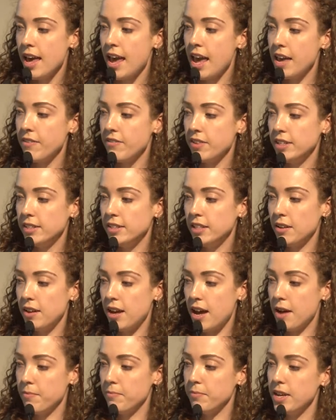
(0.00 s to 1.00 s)
Even
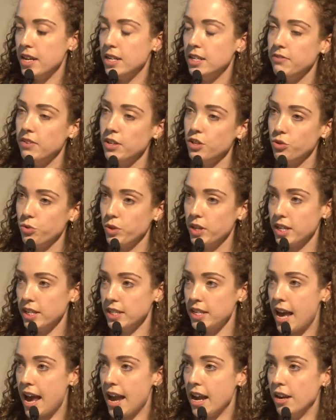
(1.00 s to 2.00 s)
individual
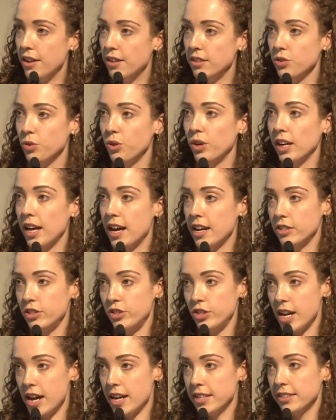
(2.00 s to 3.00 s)
containers or glass
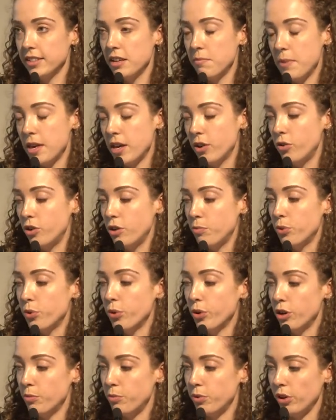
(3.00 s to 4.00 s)
jars can be a good
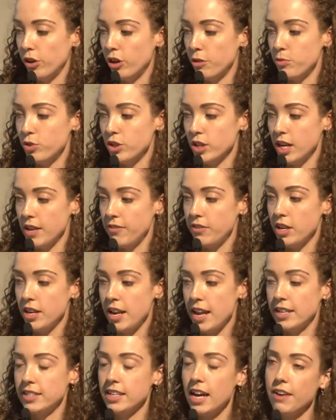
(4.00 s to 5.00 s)
portable option if you
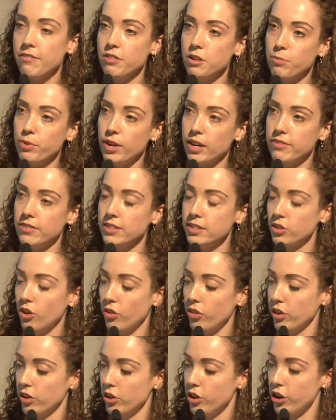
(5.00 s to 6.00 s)
need to have your breakfast
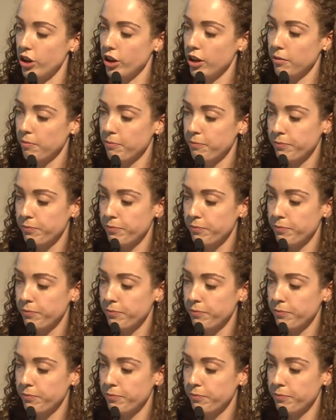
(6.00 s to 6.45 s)
on the go.